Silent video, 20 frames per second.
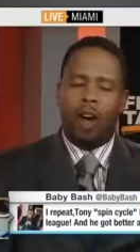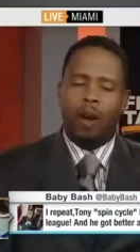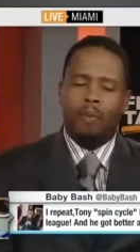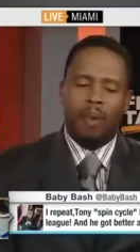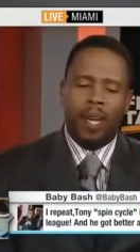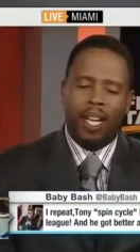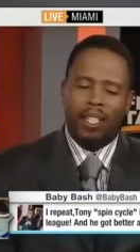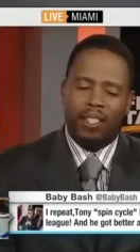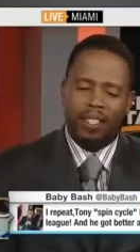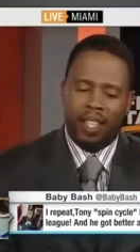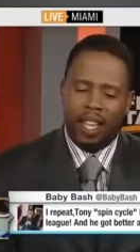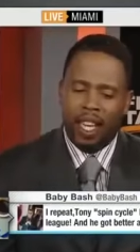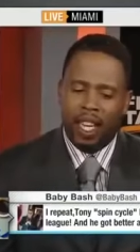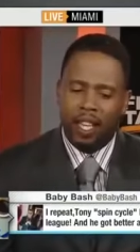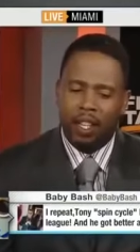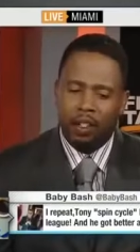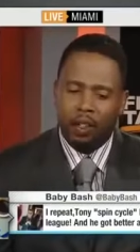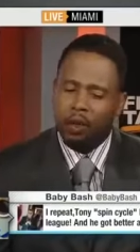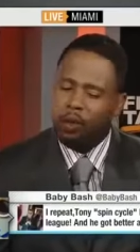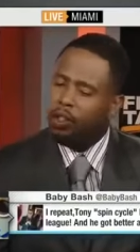I'm not
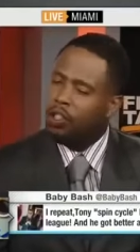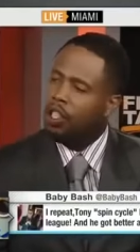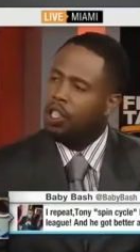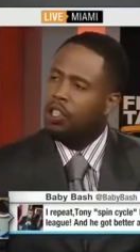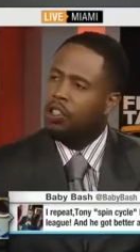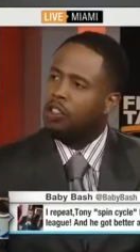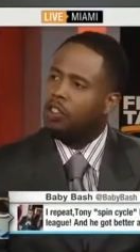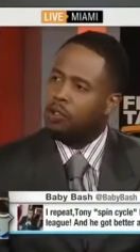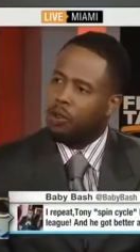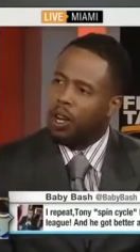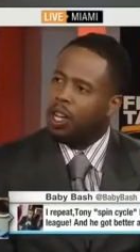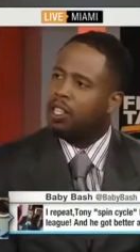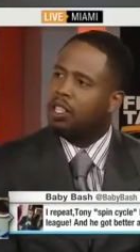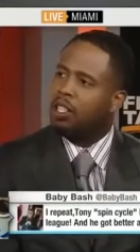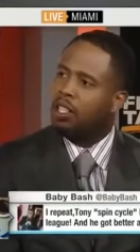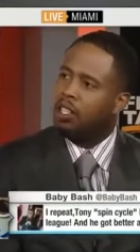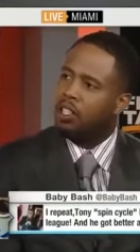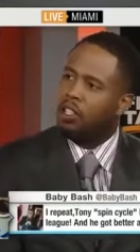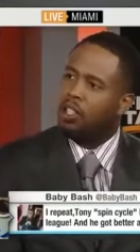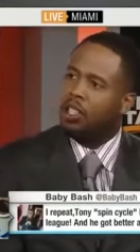saying you shouldn't
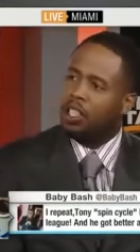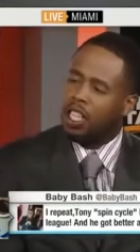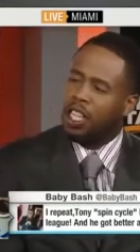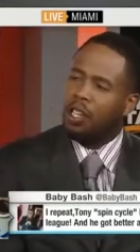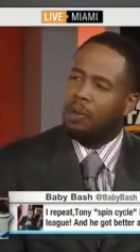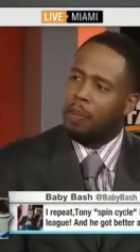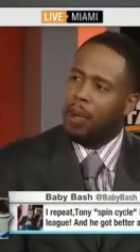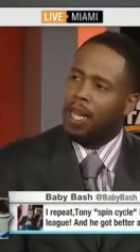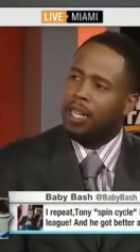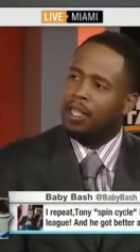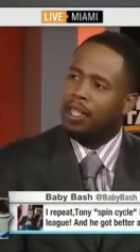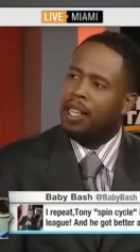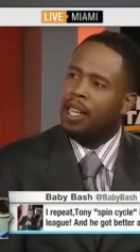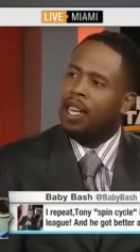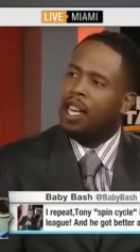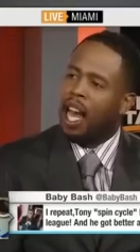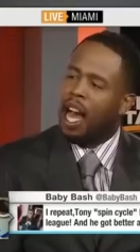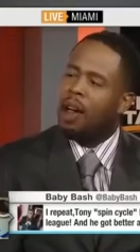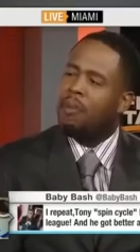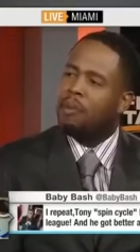trust your teammates.
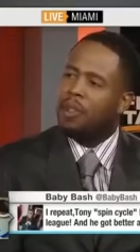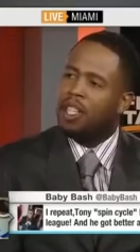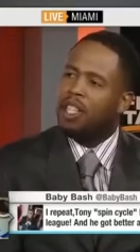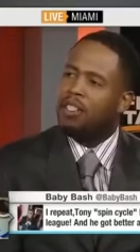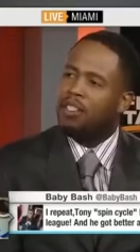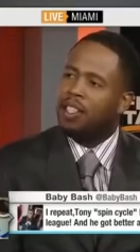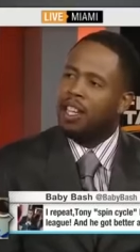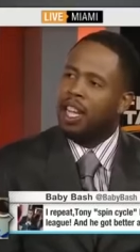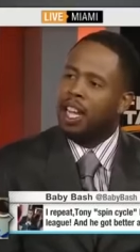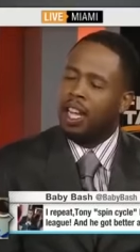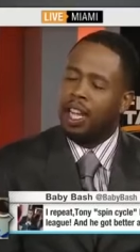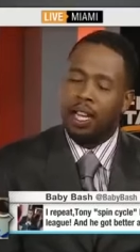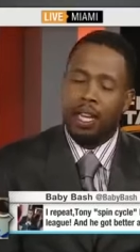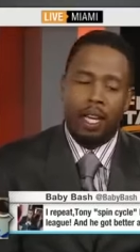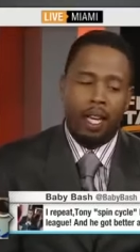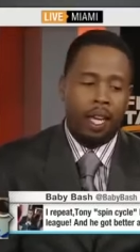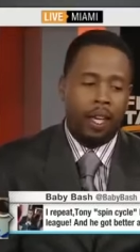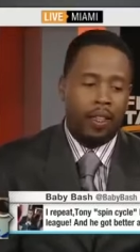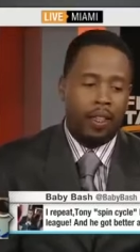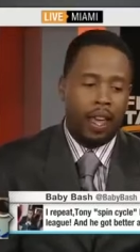Okay. I'm just saying
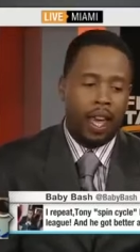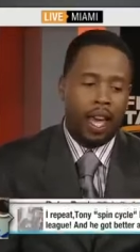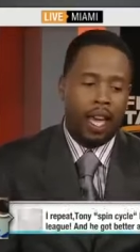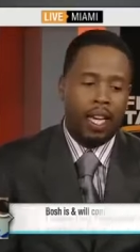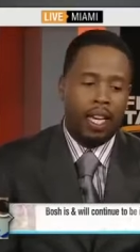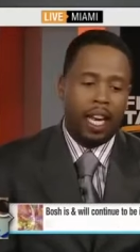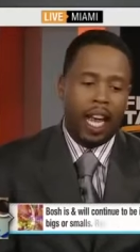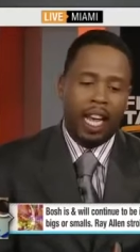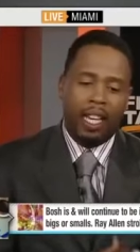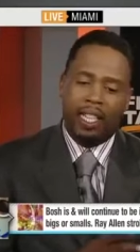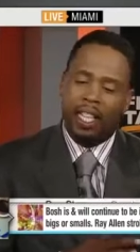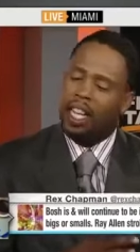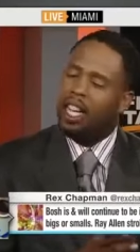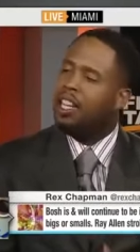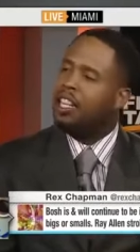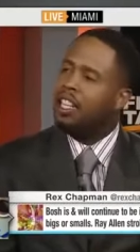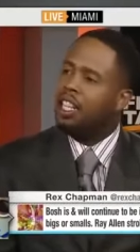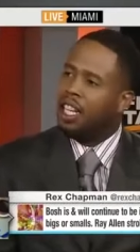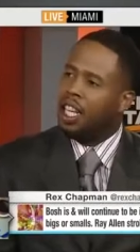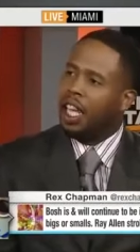that at the
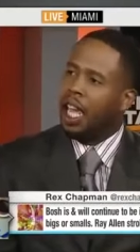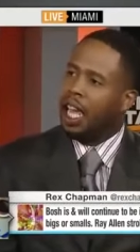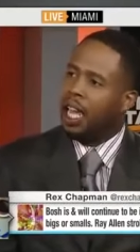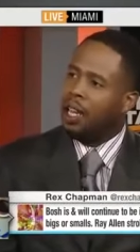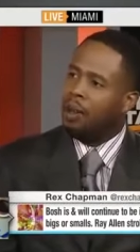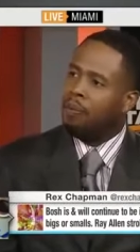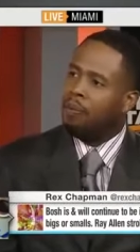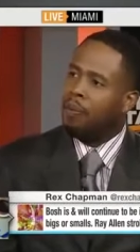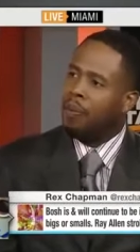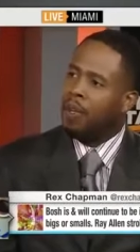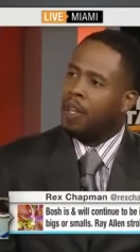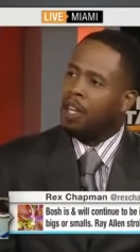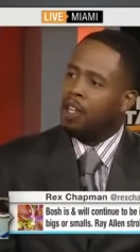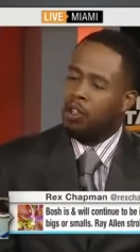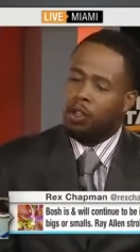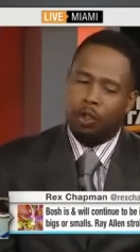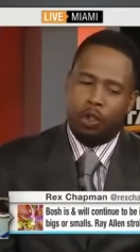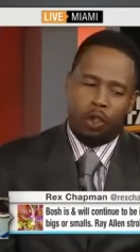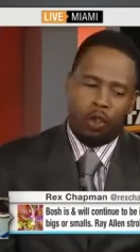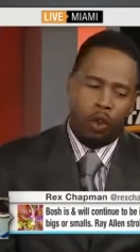end of the game,
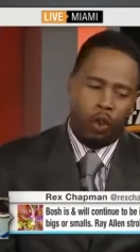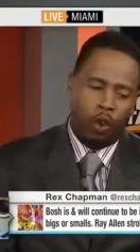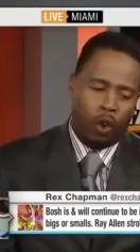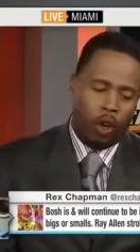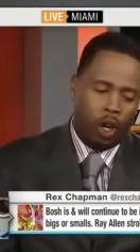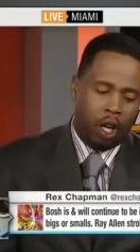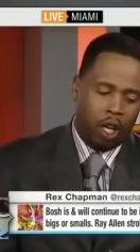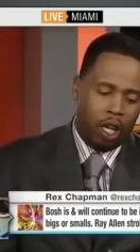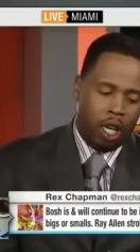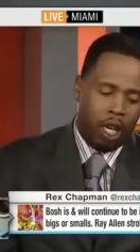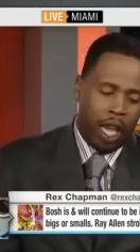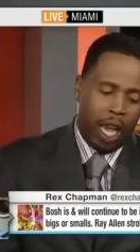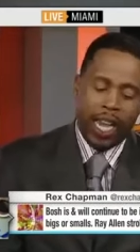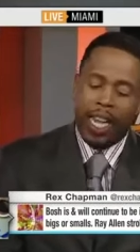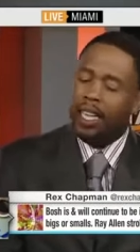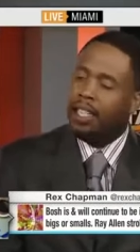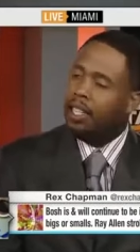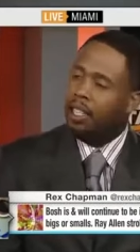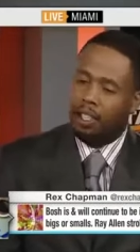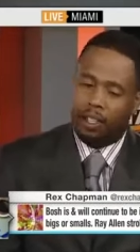you score
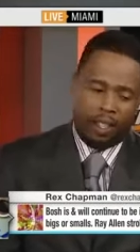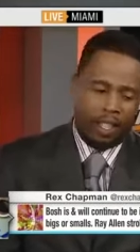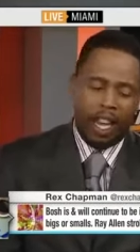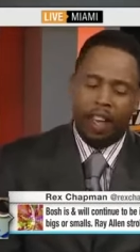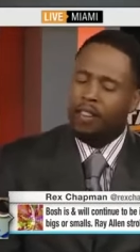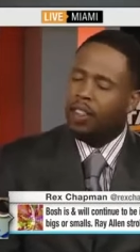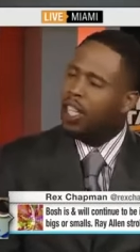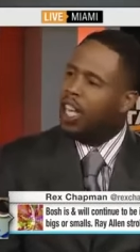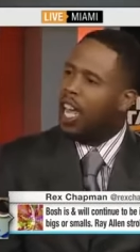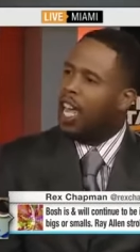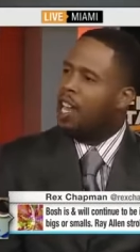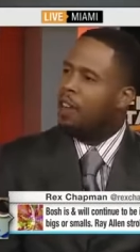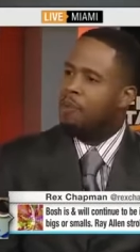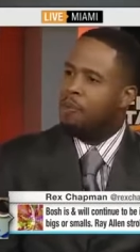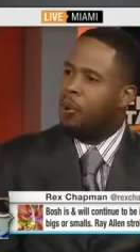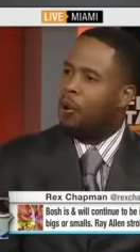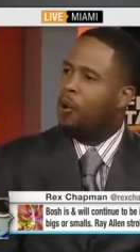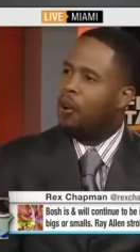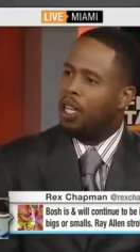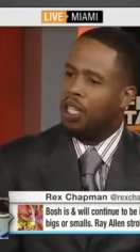7 to
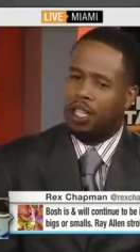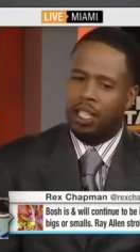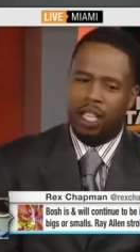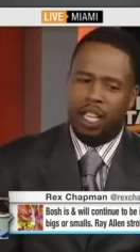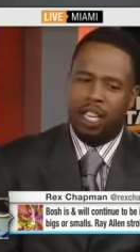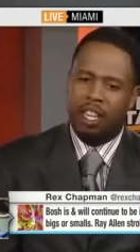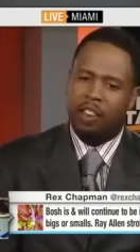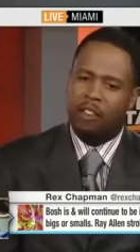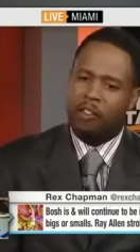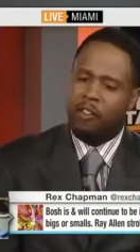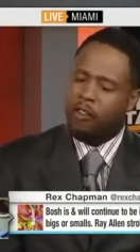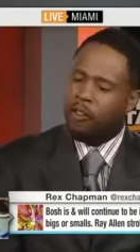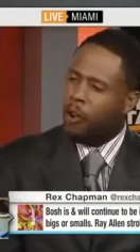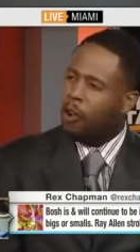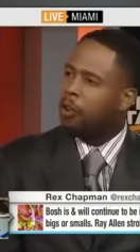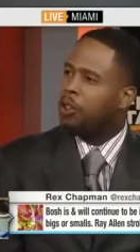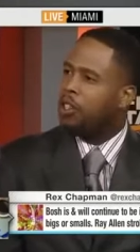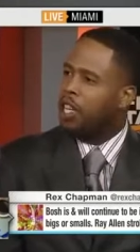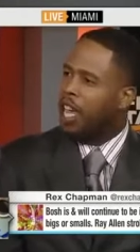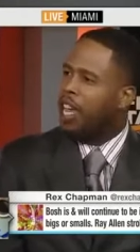8 points in the
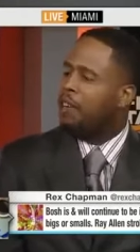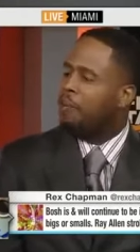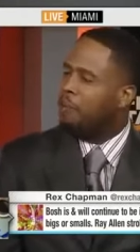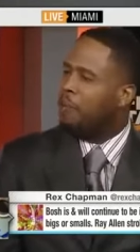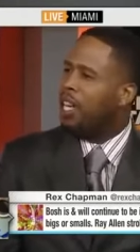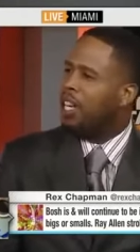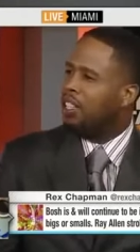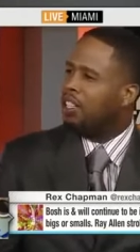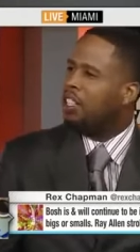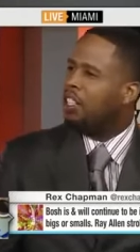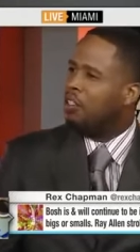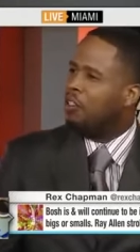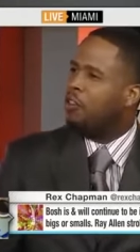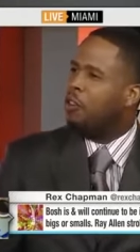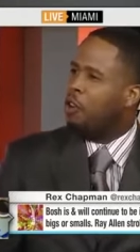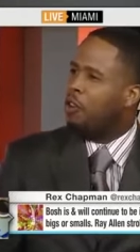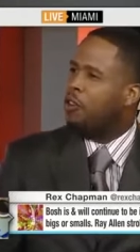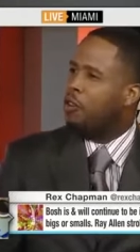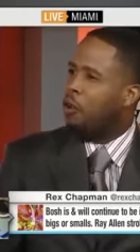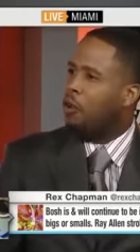first 8 minutes of the
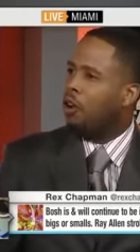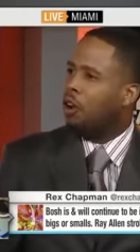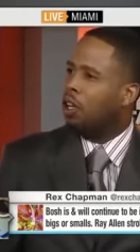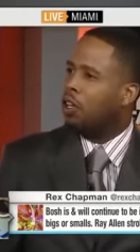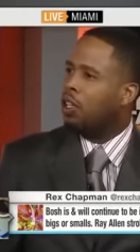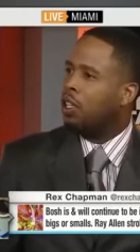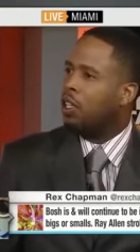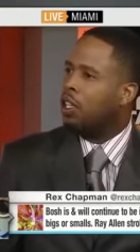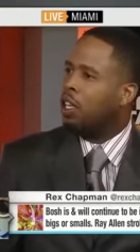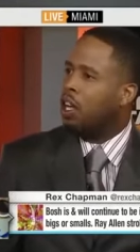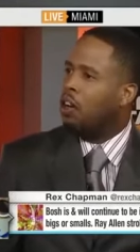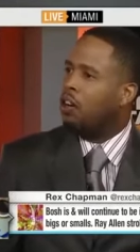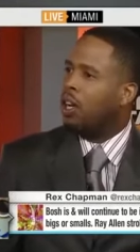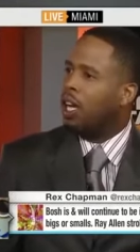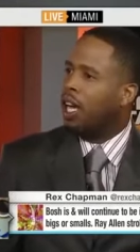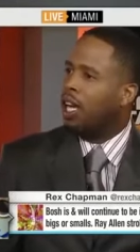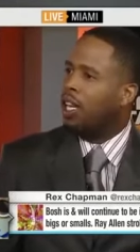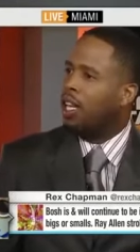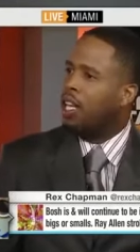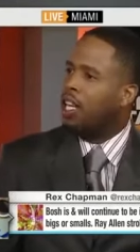fourth quarter. Right.
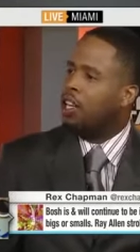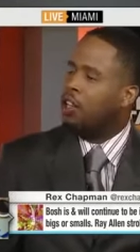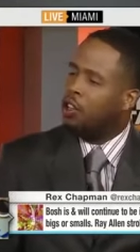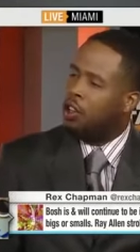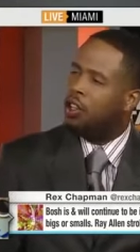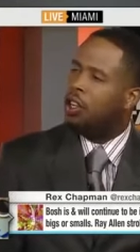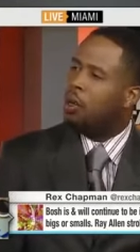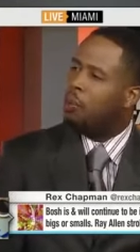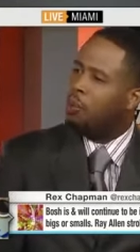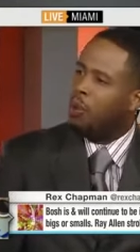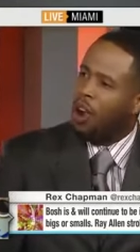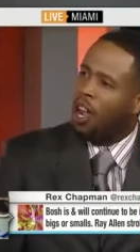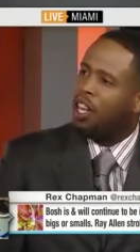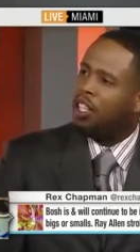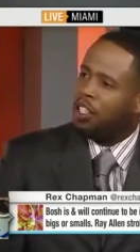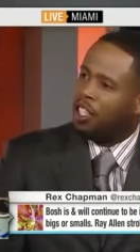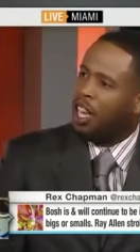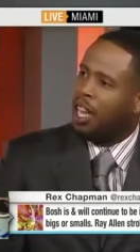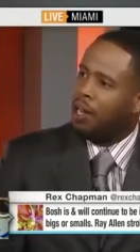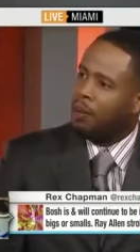Okay. You're
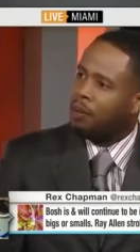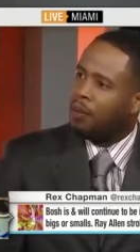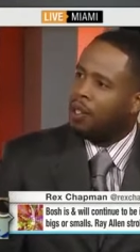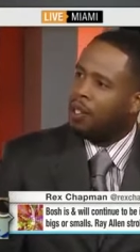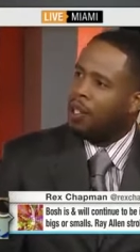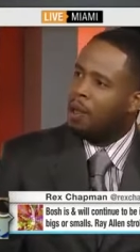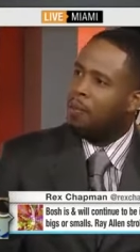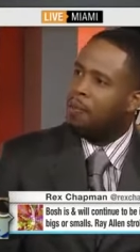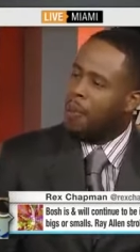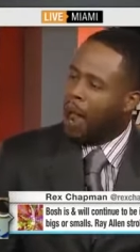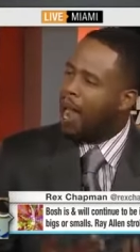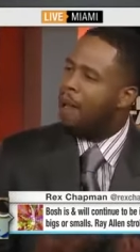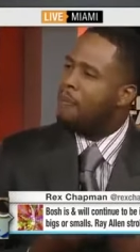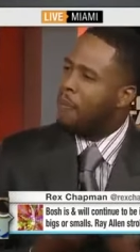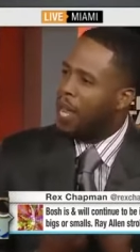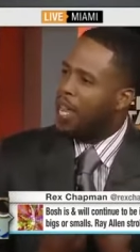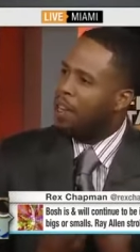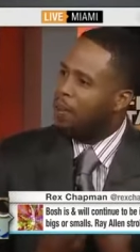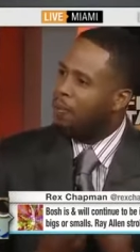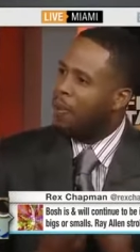LeBron James. Right. My
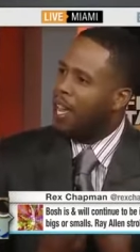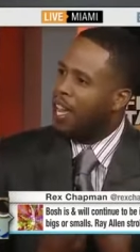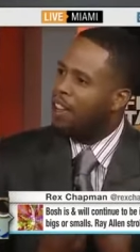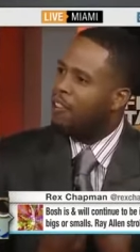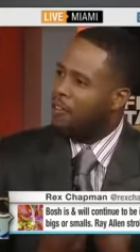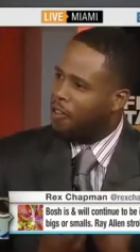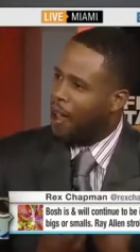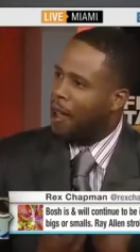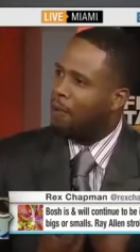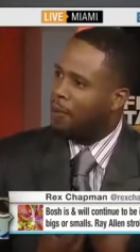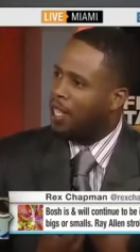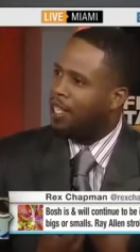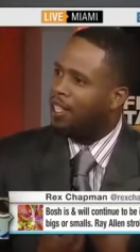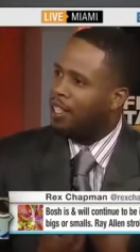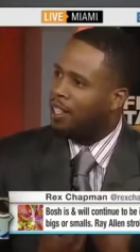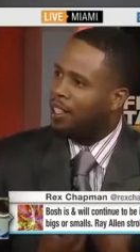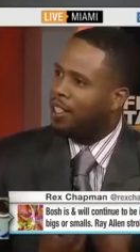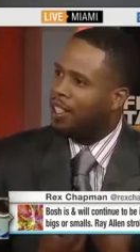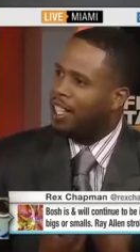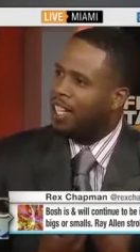main man, family.
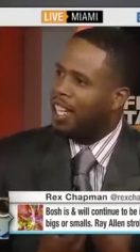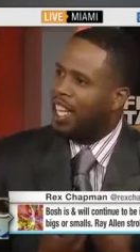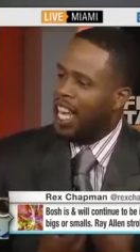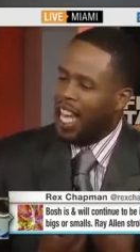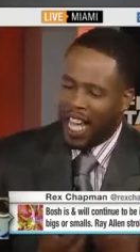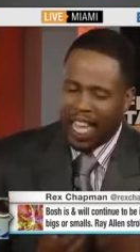Right.